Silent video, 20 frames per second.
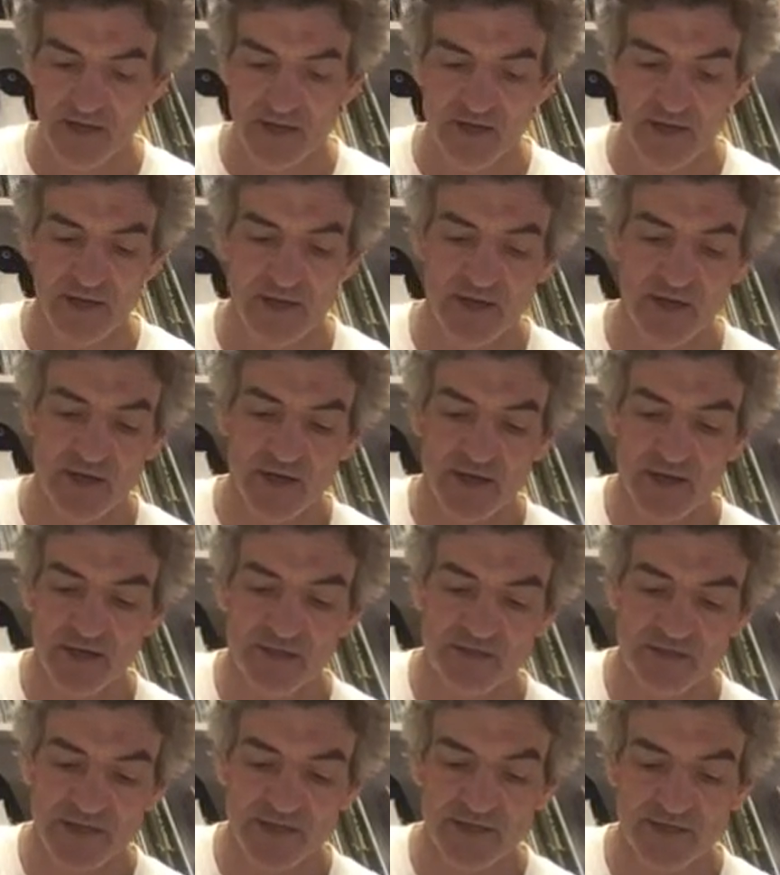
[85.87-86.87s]
and I'll
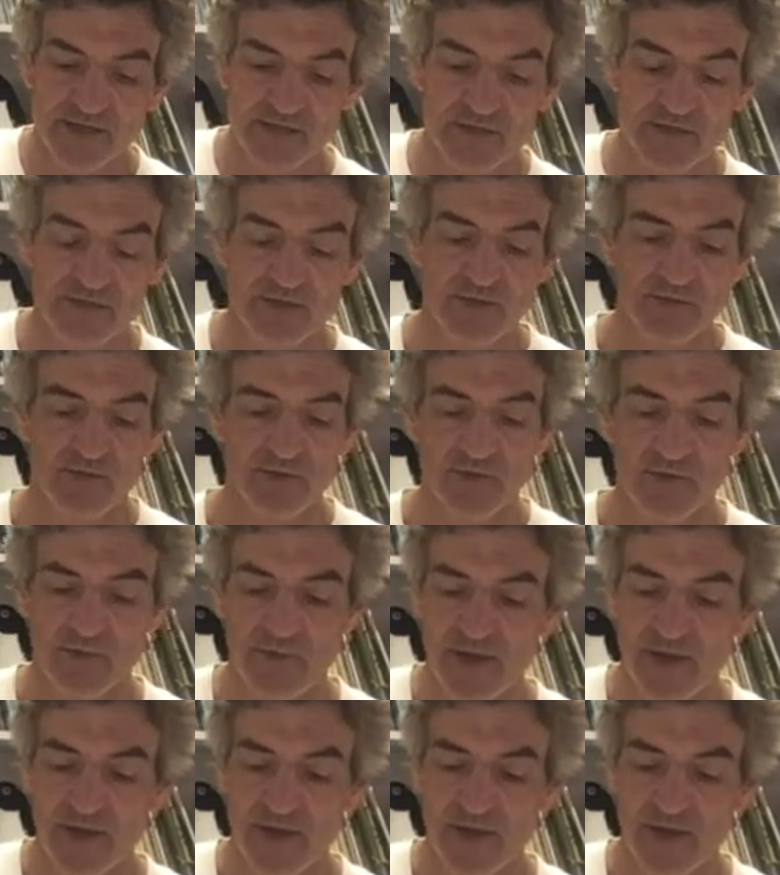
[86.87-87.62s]
take a rubber